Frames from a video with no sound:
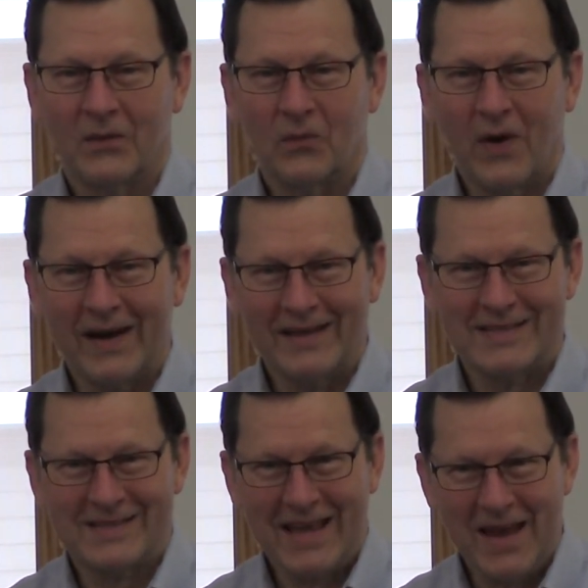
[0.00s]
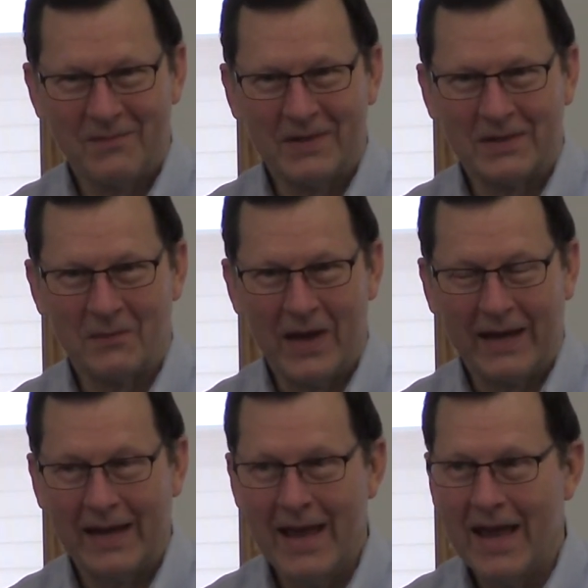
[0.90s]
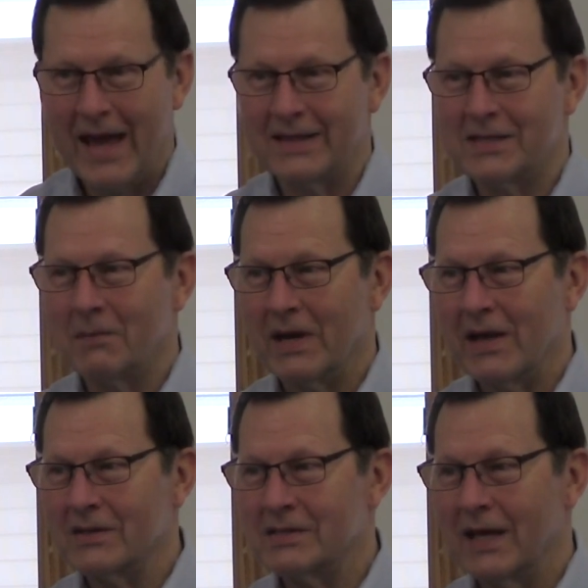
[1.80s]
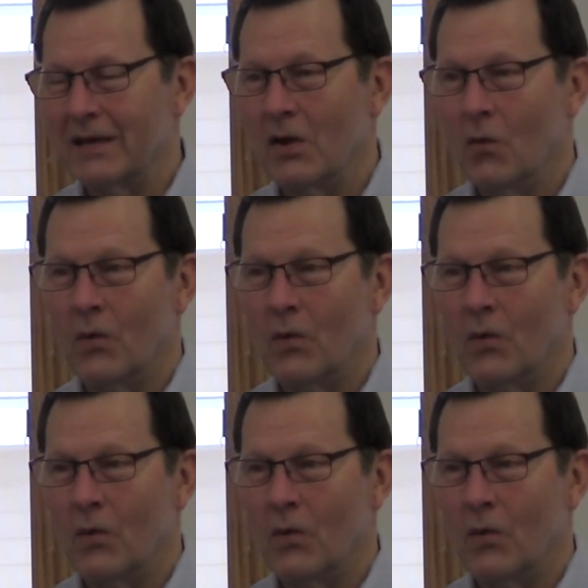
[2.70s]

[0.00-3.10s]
What a statement to make. And somebody else said,